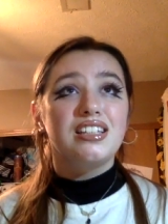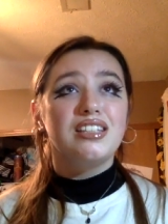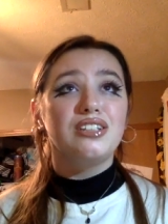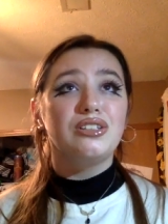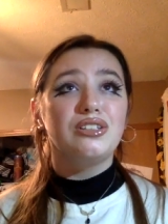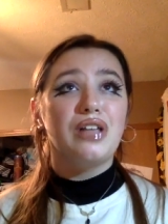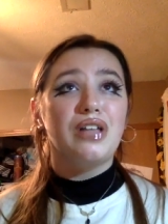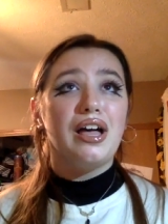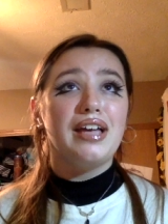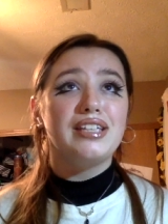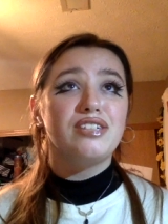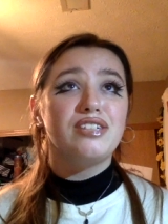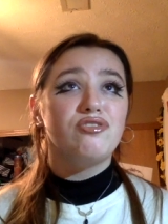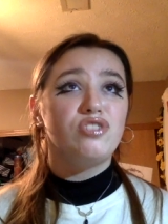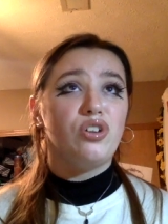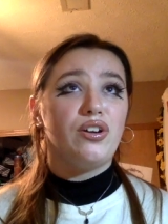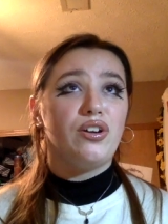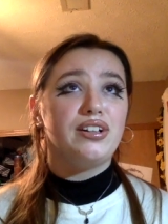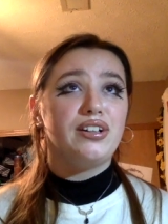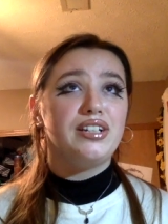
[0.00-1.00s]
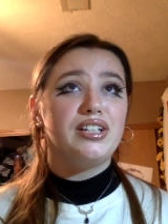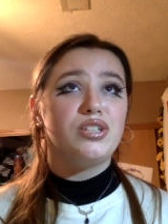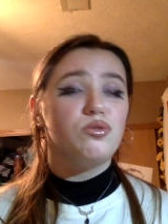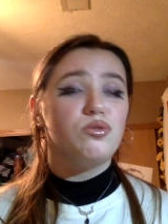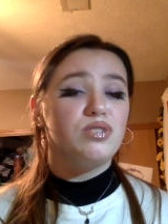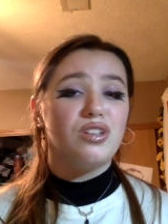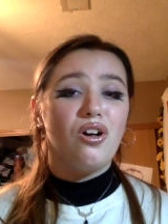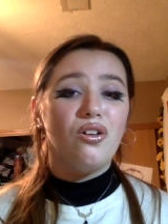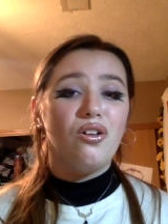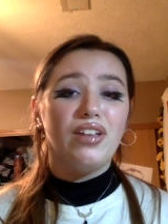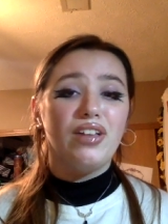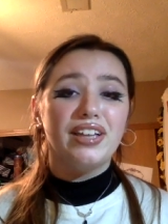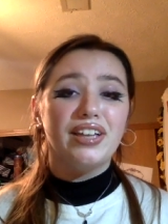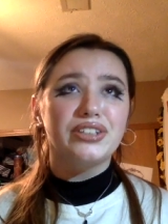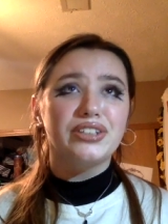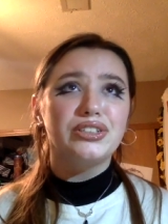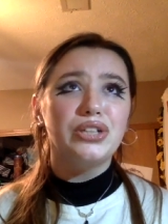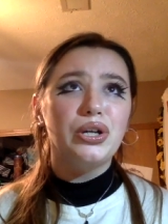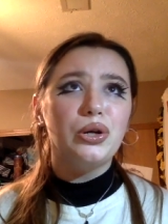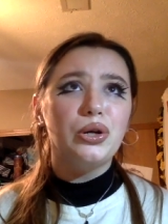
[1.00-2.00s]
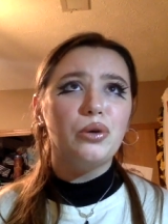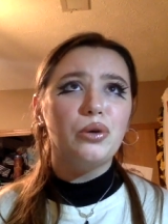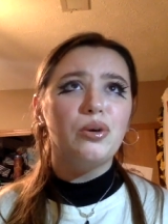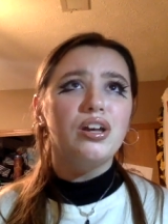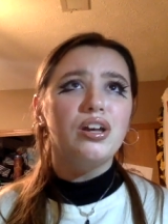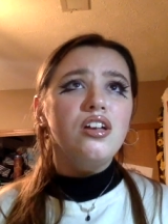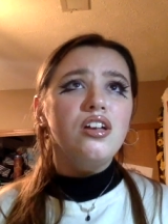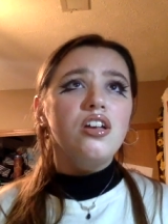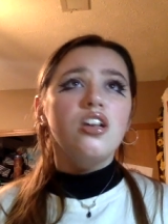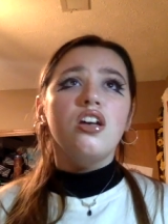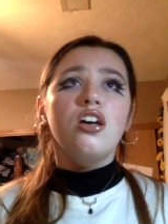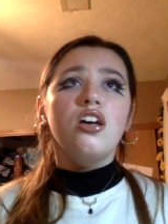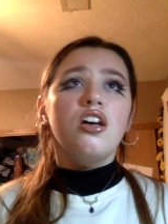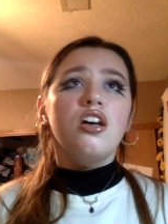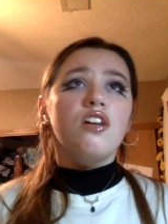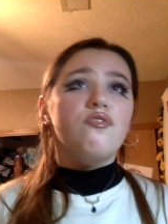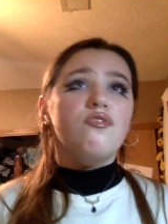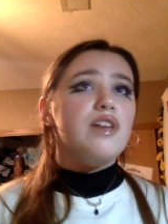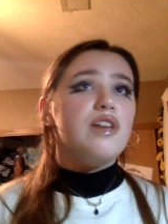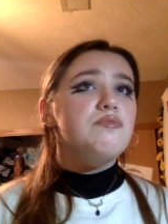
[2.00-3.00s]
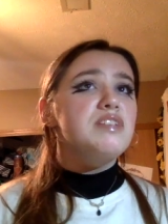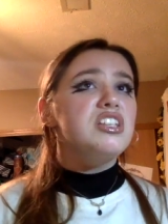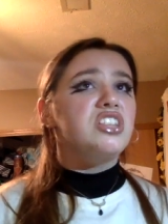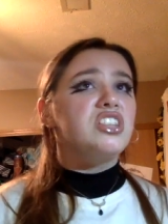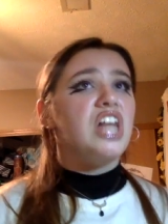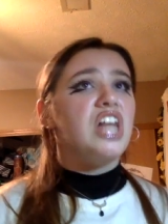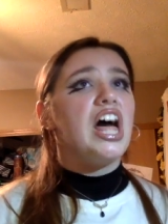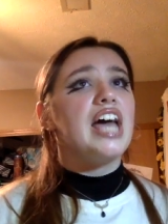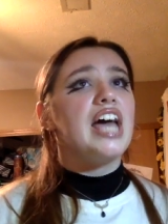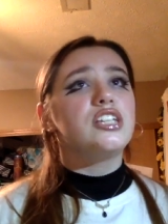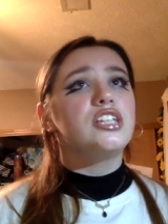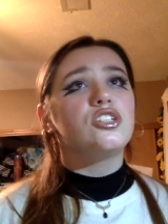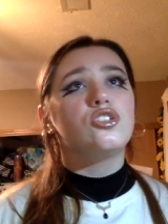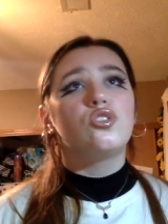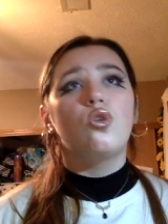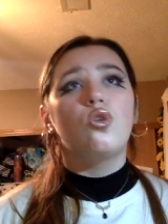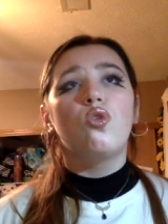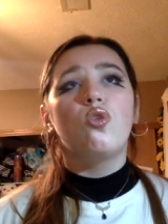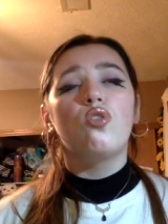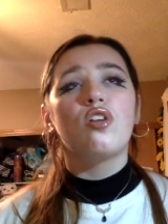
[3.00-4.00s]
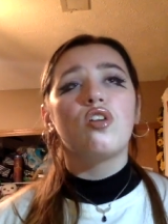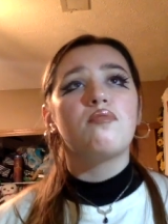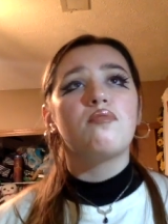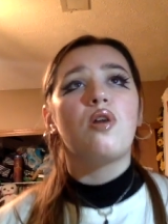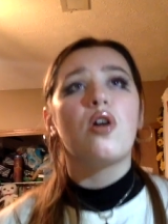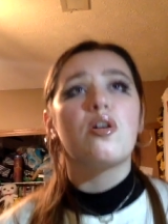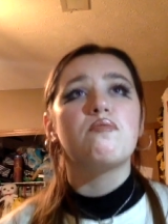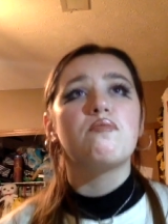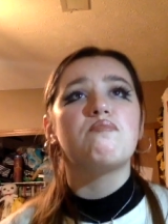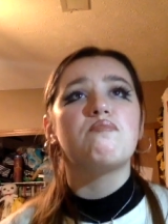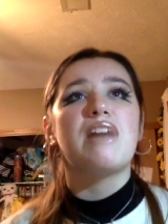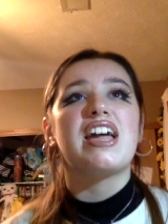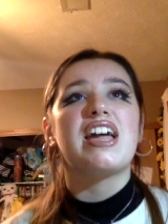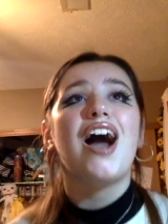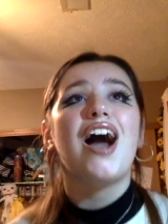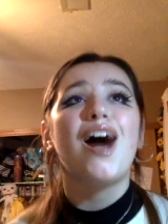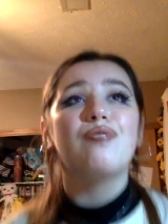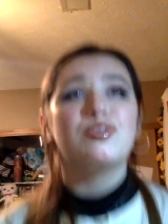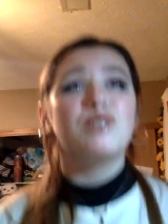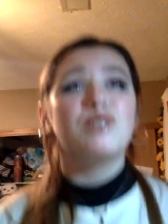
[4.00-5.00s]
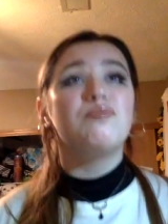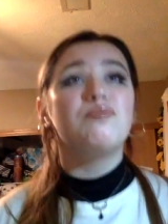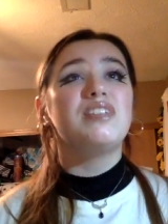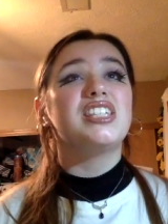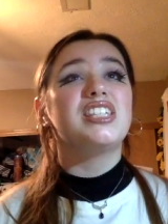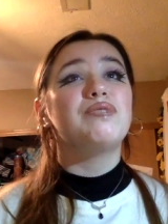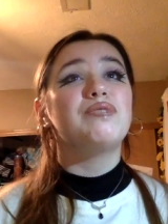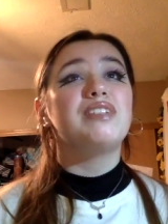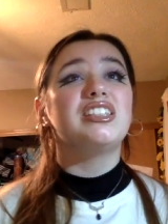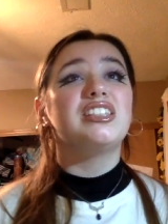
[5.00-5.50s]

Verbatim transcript: The lies of darkness was all I could know. Fed me lies, tore apart my optimism,